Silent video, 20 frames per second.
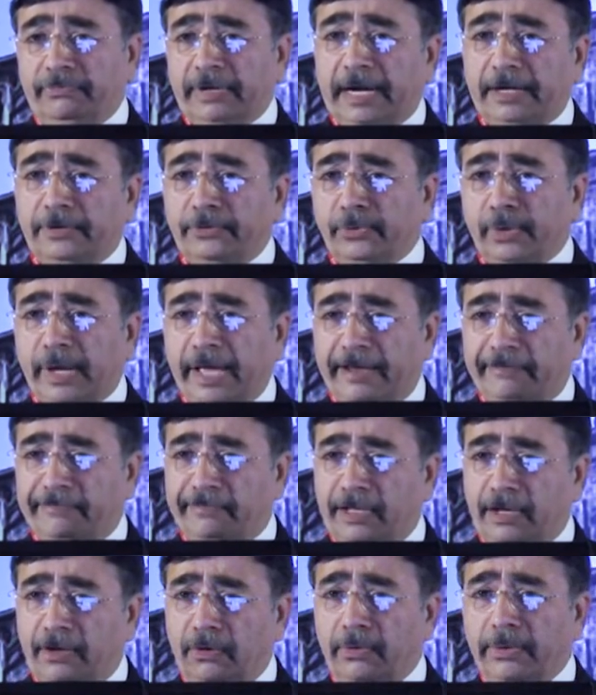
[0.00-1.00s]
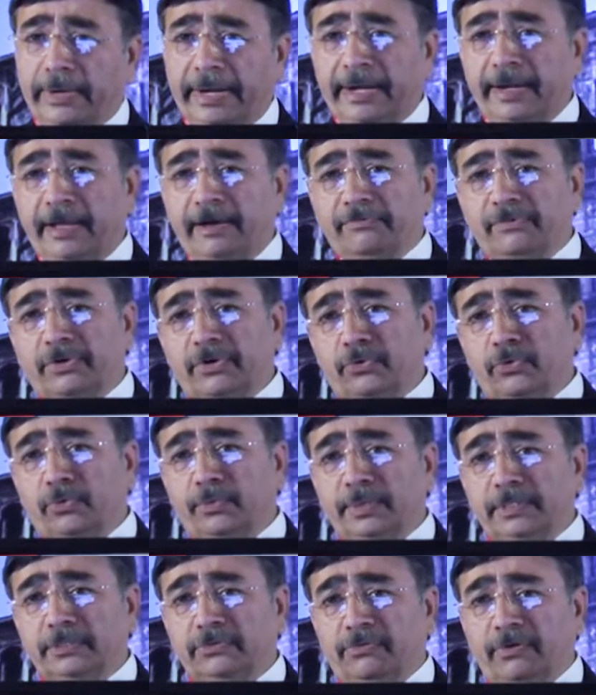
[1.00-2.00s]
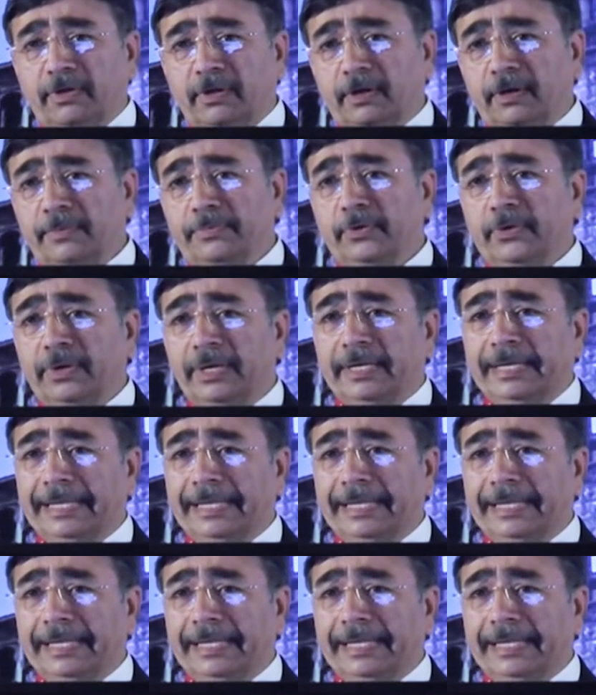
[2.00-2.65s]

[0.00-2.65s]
fat you have now, and after 2 months follow-up,